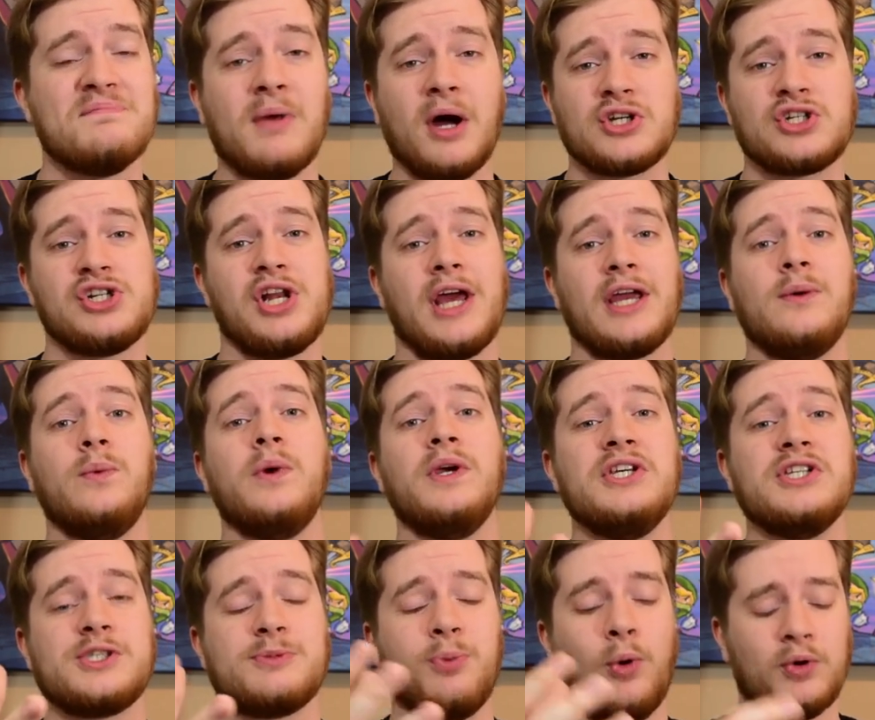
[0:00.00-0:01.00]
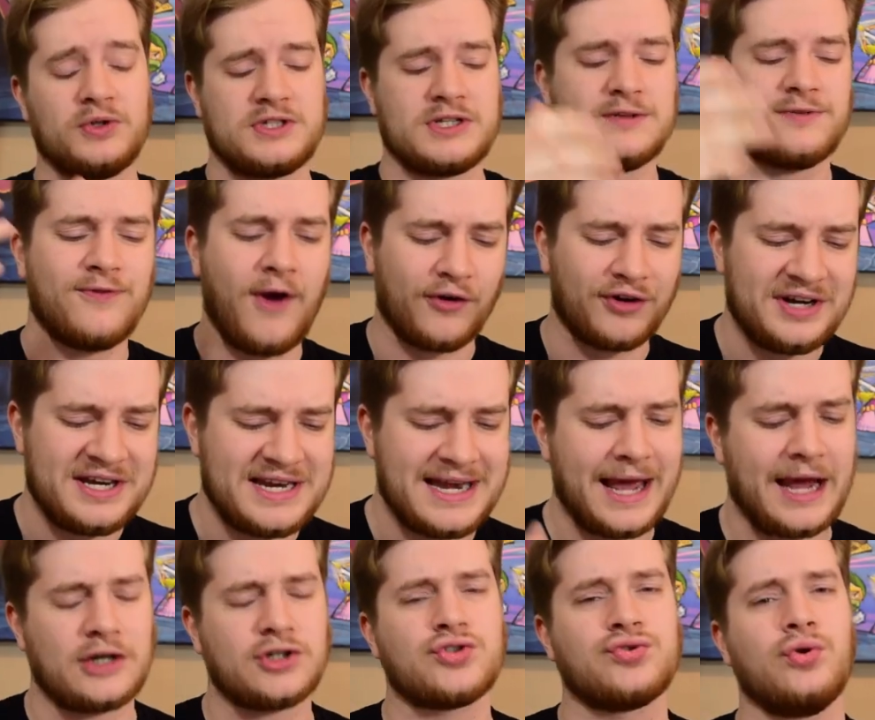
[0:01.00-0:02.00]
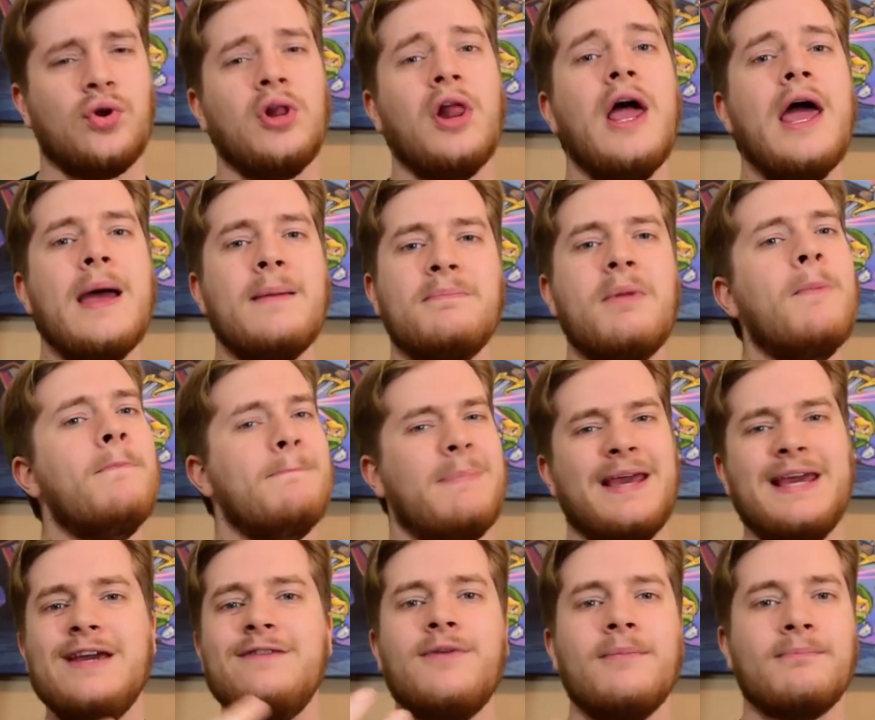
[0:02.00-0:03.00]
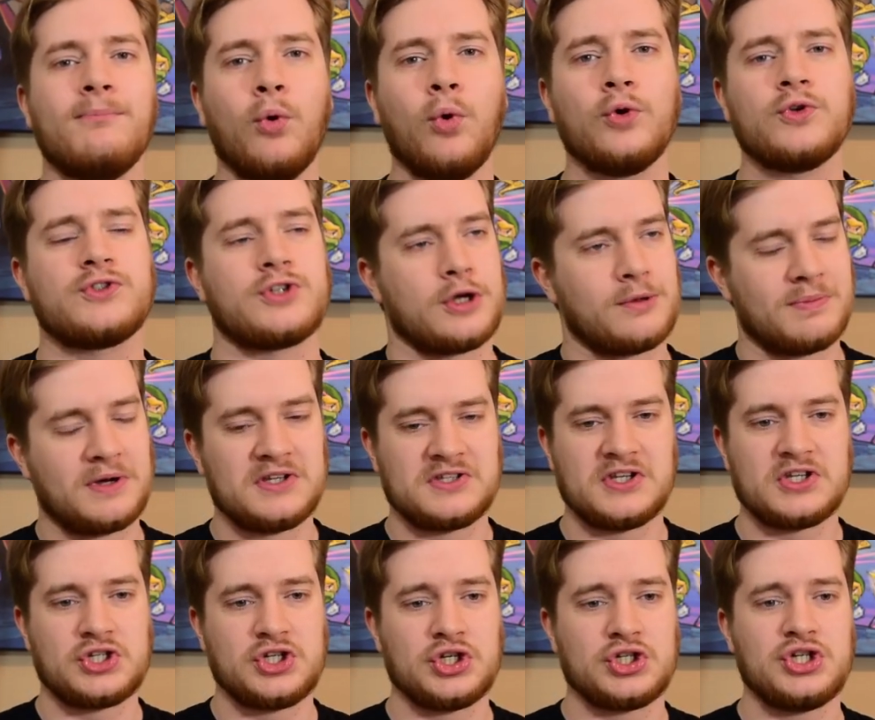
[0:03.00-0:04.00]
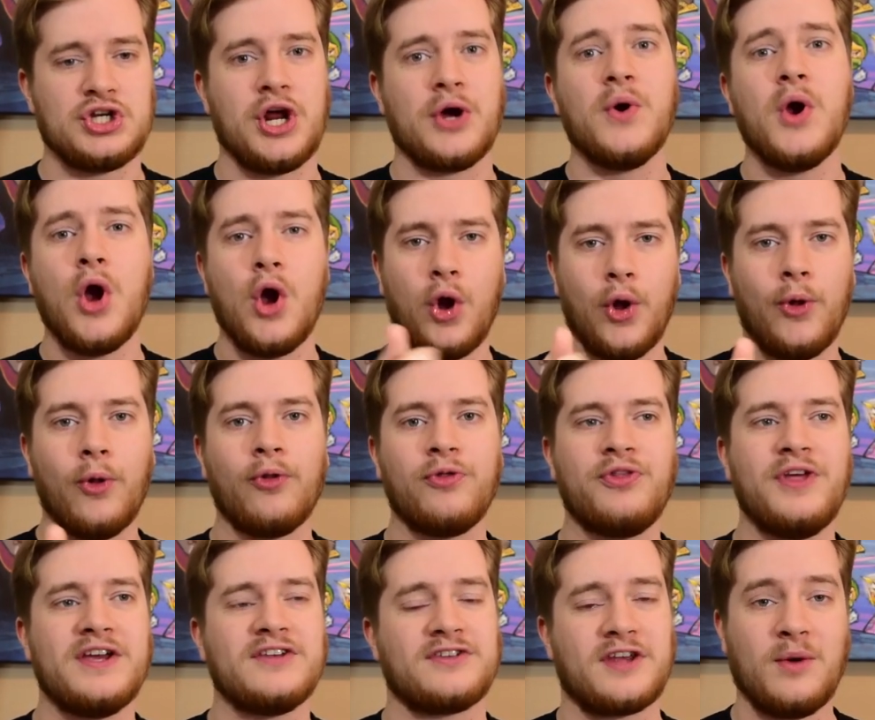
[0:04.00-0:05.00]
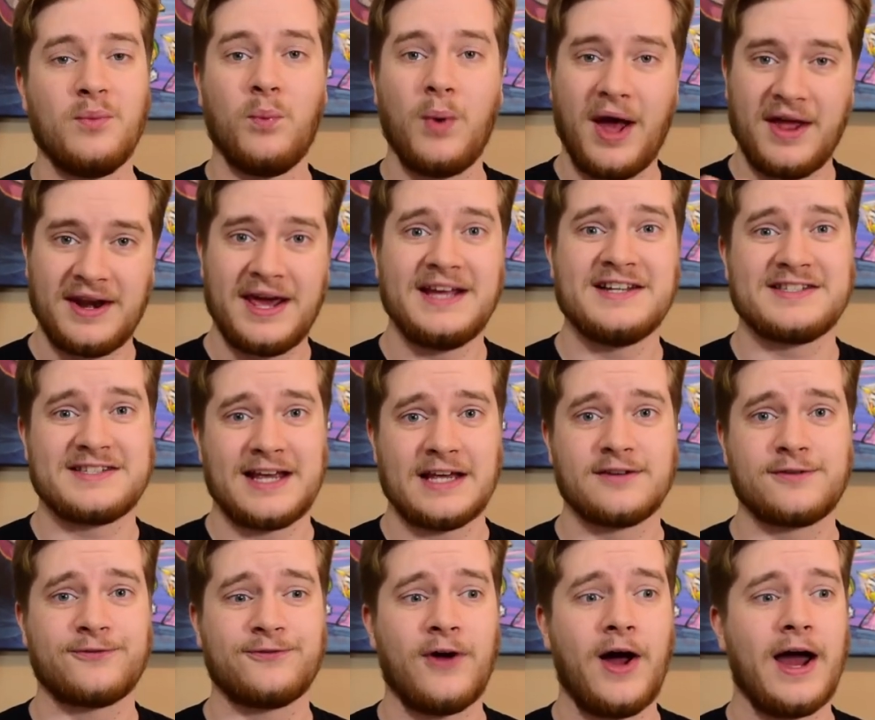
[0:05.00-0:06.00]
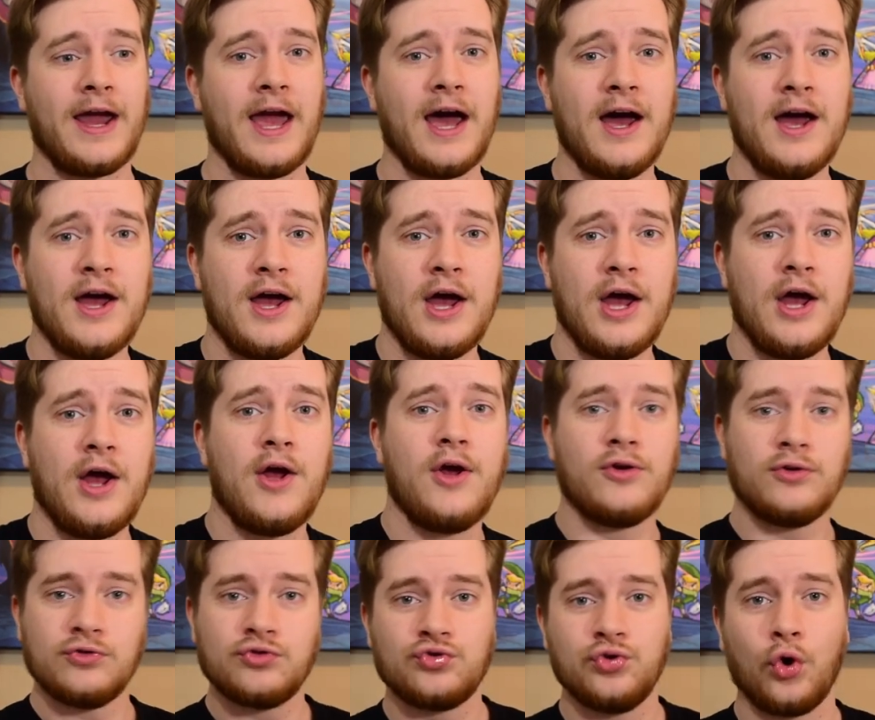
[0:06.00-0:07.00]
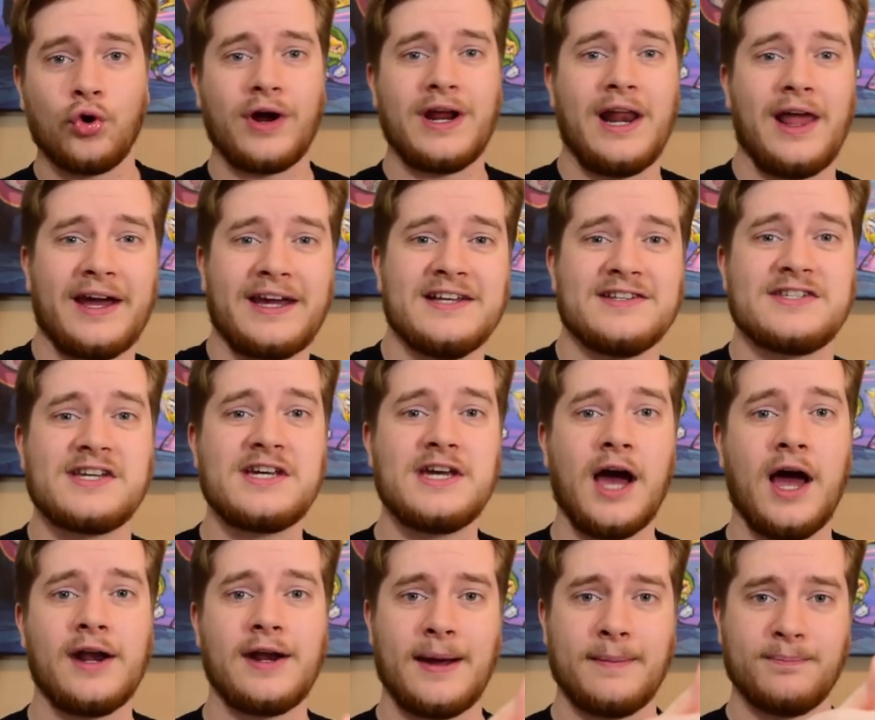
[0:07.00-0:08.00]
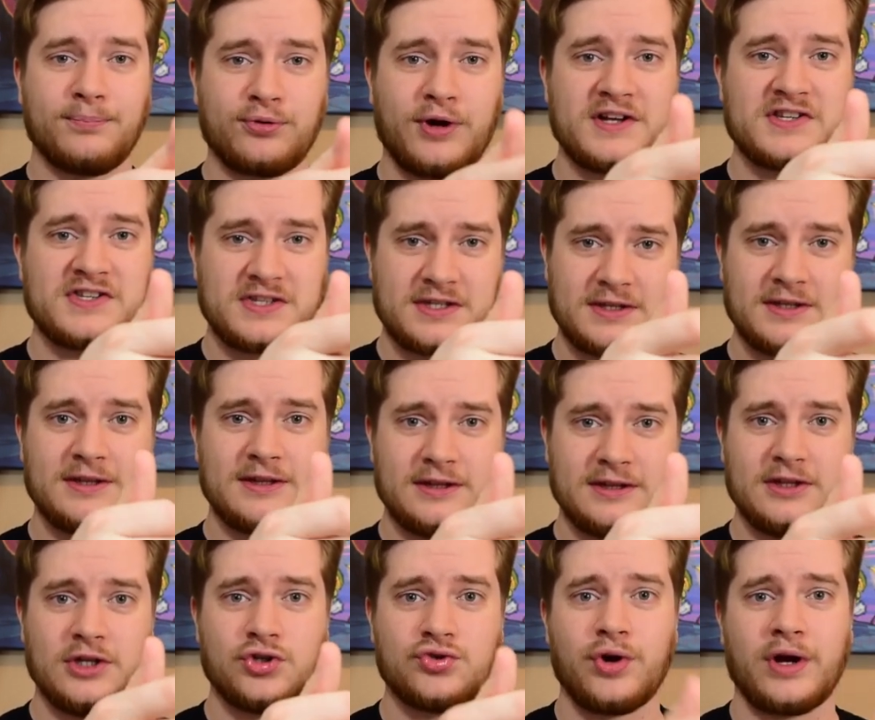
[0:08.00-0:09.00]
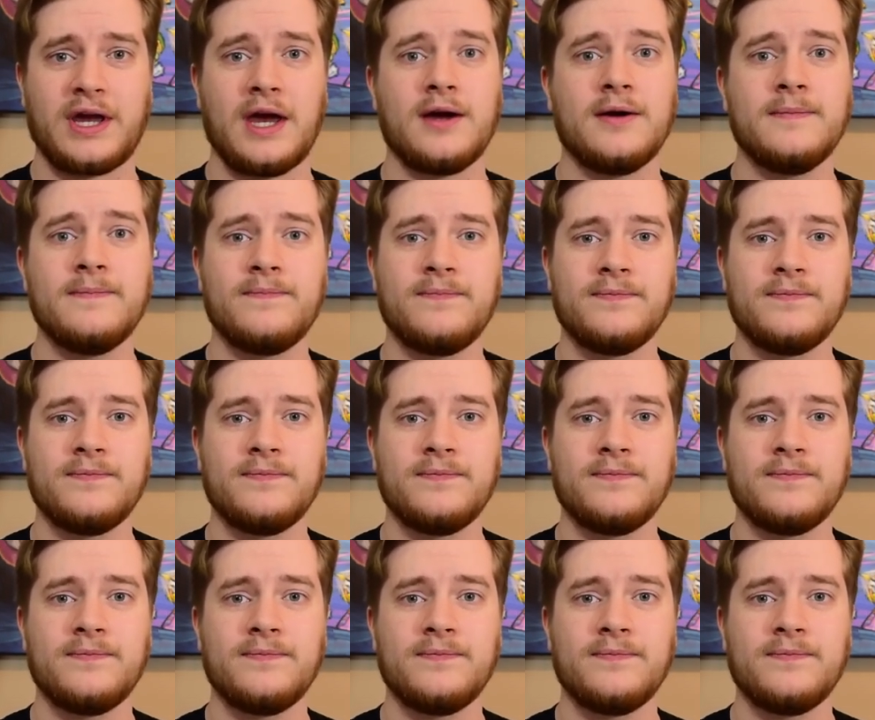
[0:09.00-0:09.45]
Much like Wii Sports, it's very natural, but even more so, because it's just, you know, hold this, and when it says fire, draw it like it's a gun and press the trigger.